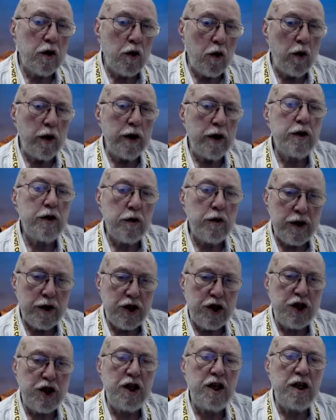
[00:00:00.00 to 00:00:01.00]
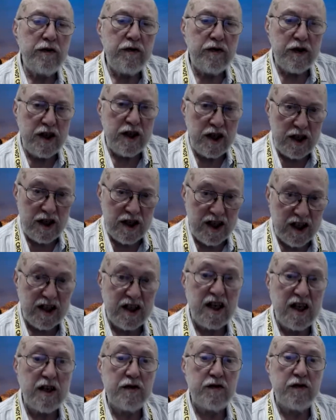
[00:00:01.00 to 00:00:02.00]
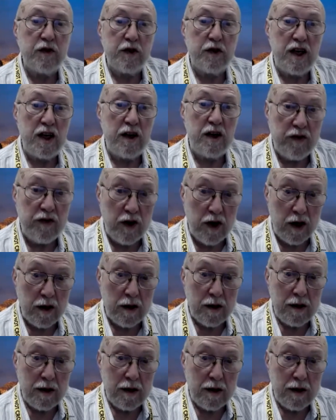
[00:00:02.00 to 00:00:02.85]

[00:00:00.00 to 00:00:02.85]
going to achieve successful TFR.